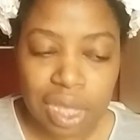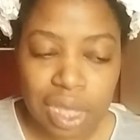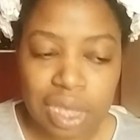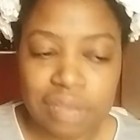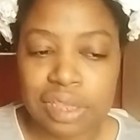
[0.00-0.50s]

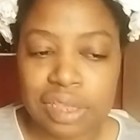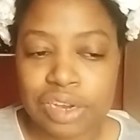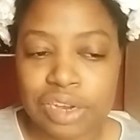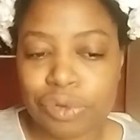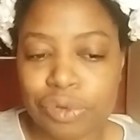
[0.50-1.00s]
it's a
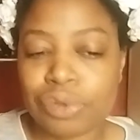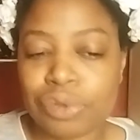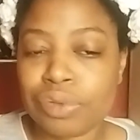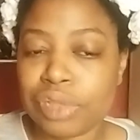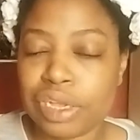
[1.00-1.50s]

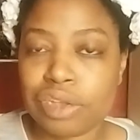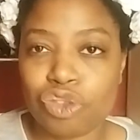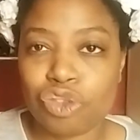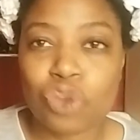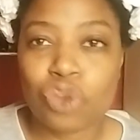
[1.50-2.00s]
literal, like,
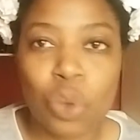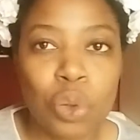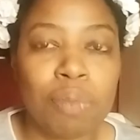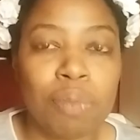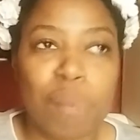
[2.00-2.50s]

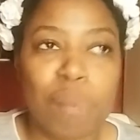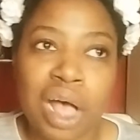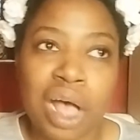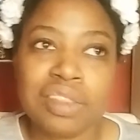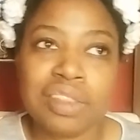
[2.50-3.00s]
soul
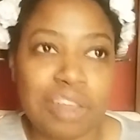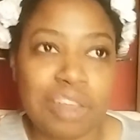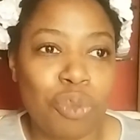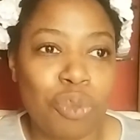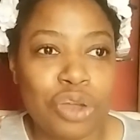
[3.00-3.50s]
bond,
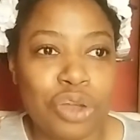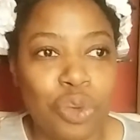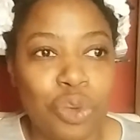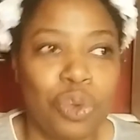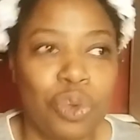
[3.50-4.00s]
someone
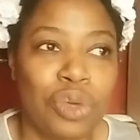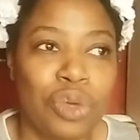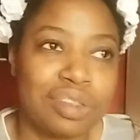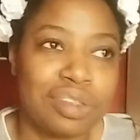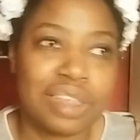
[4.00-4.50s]
who
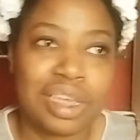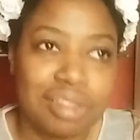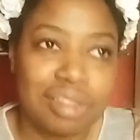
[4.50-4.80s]
is like